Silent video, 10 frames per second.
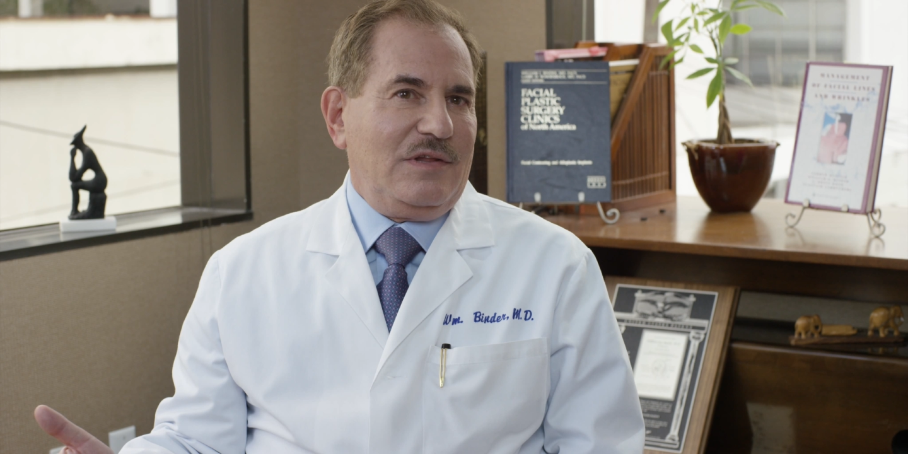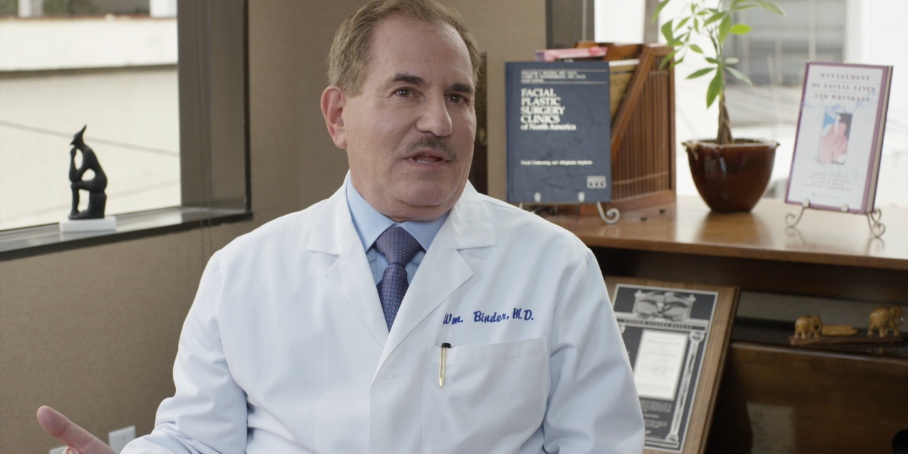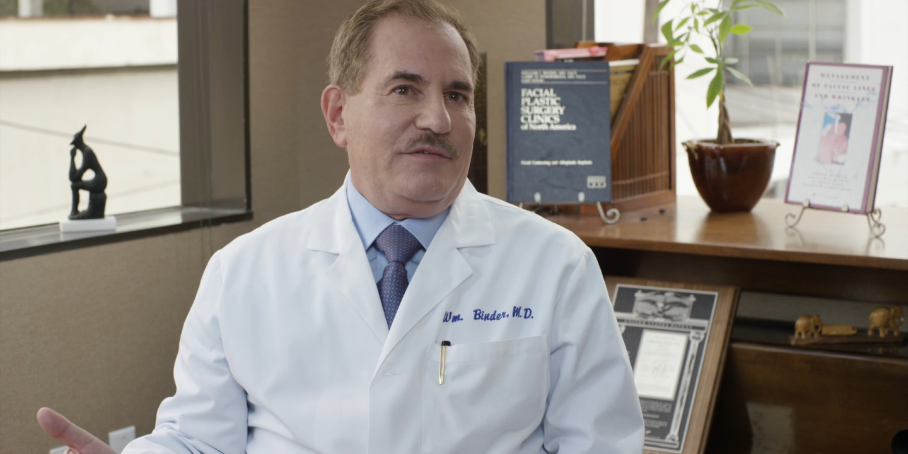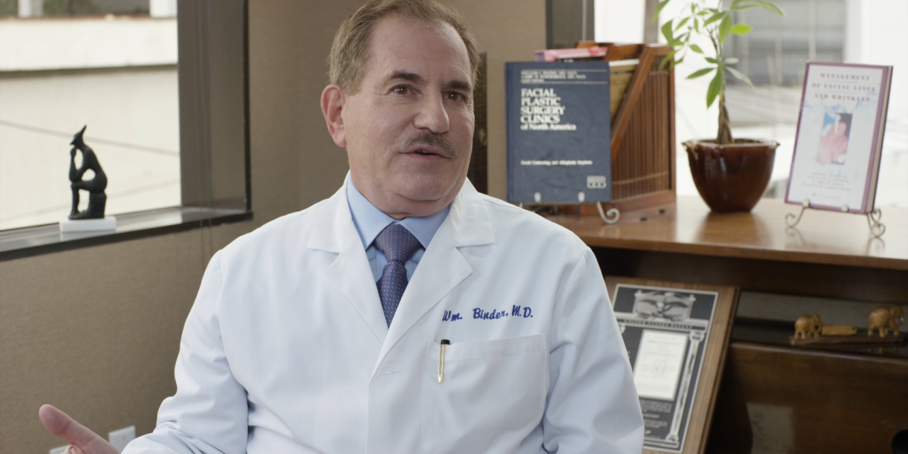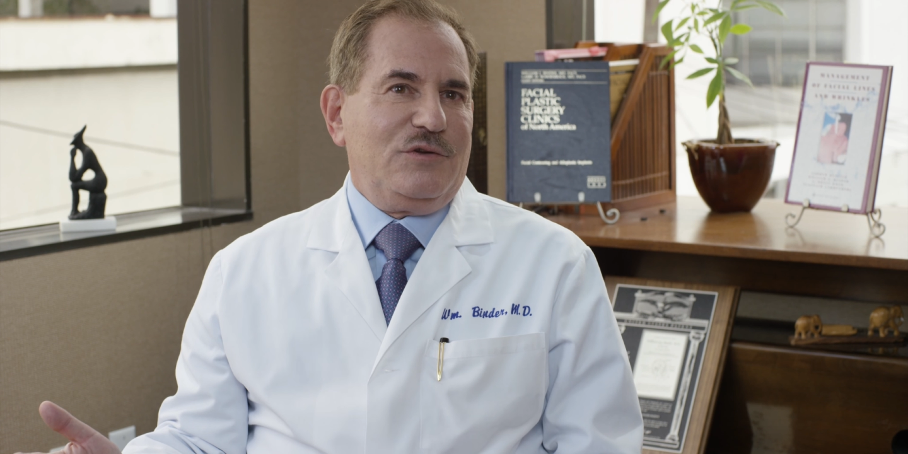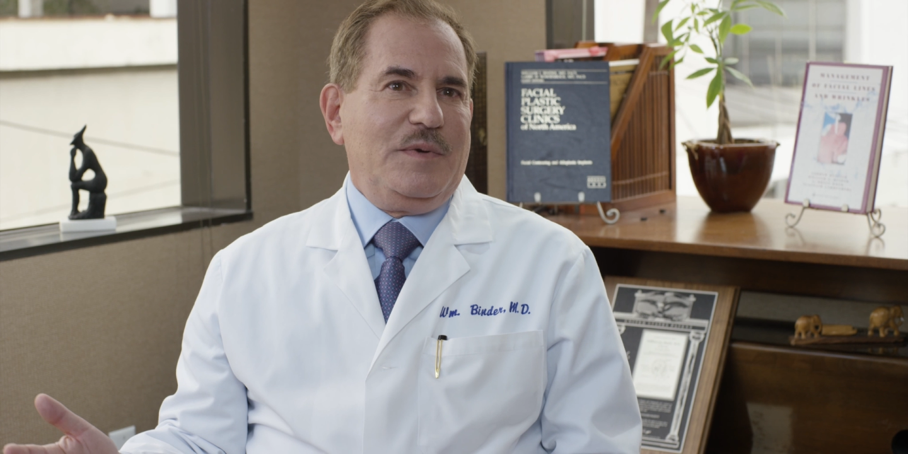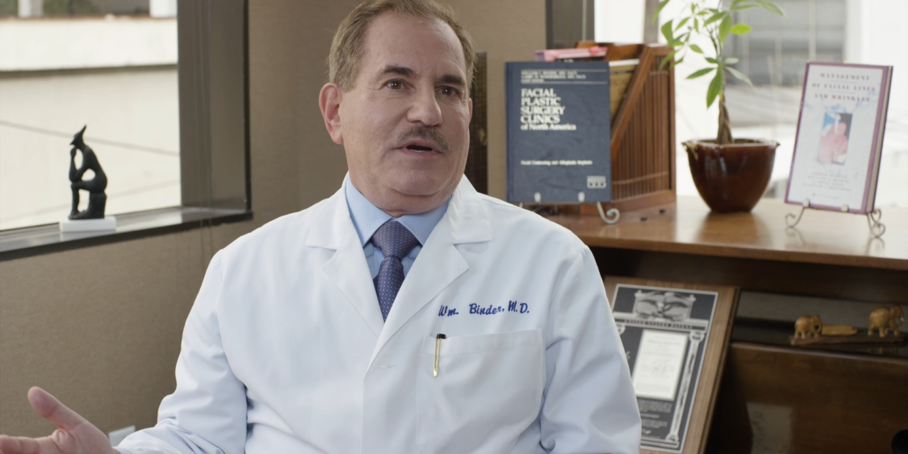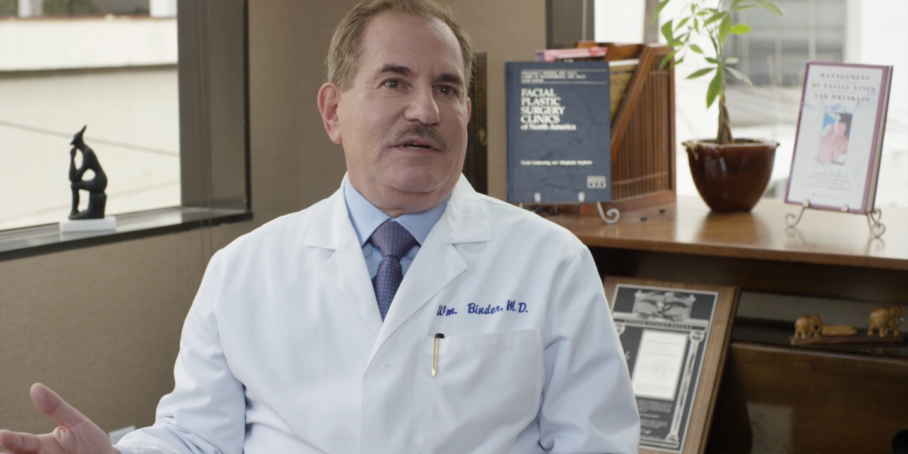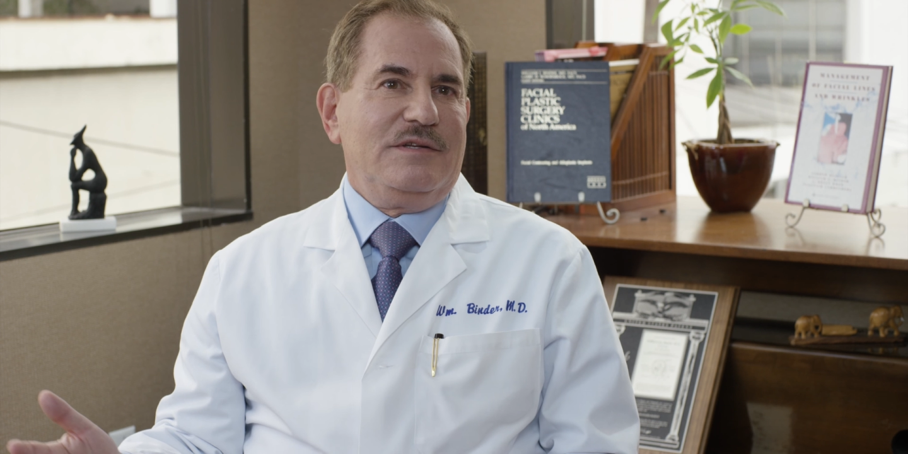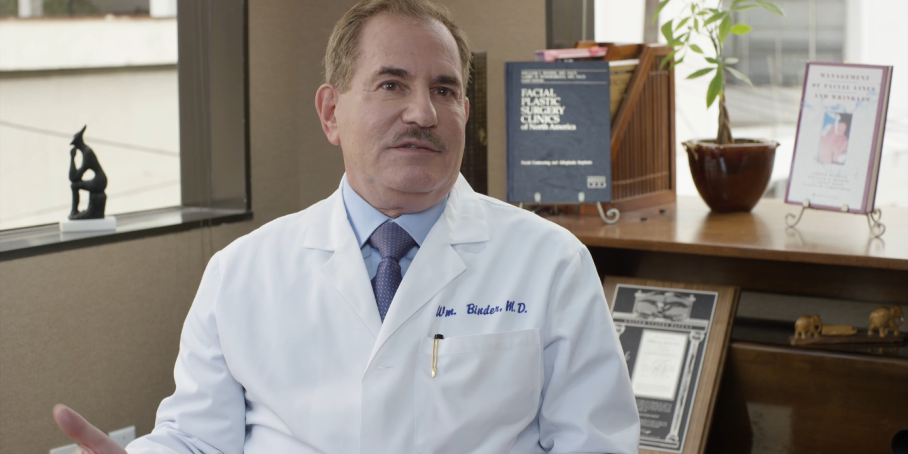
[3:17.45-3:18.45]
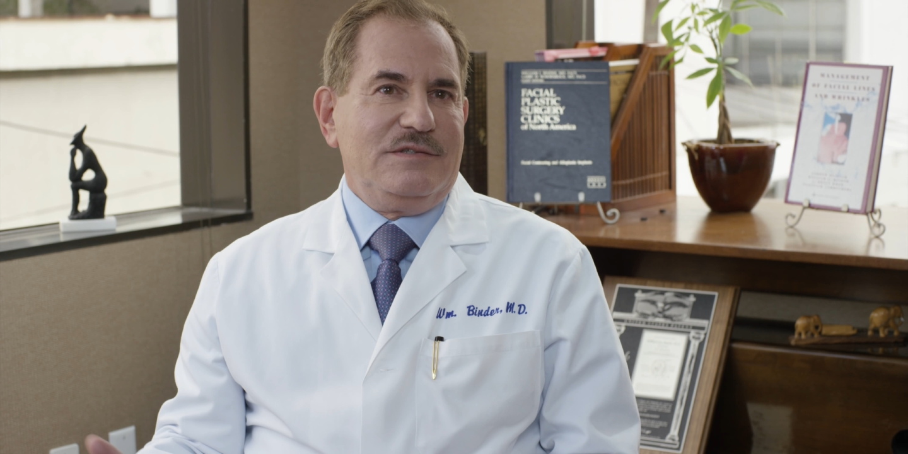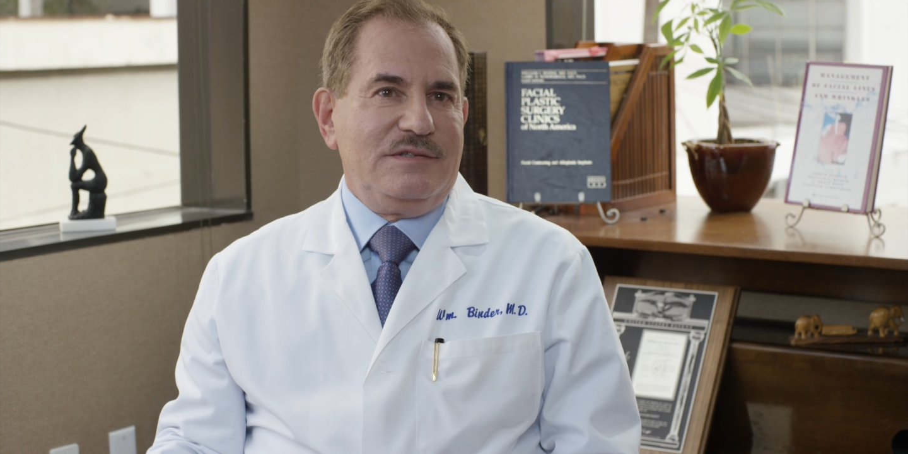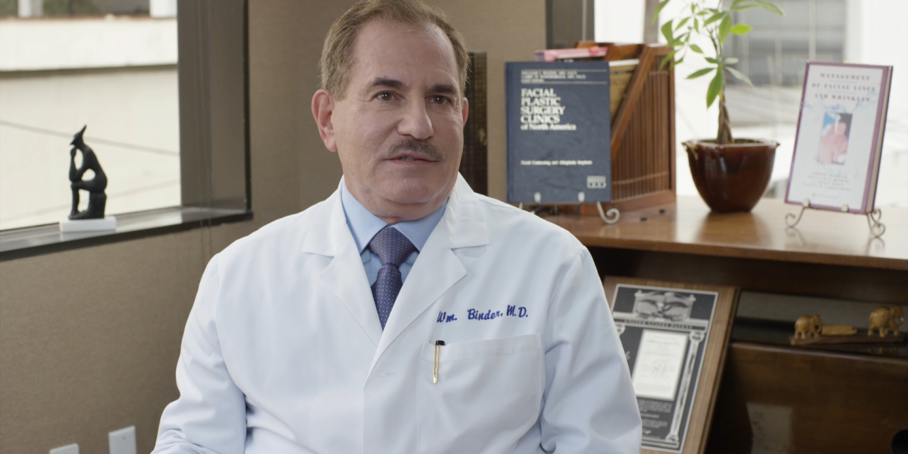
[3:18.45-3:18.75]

a lot of experience.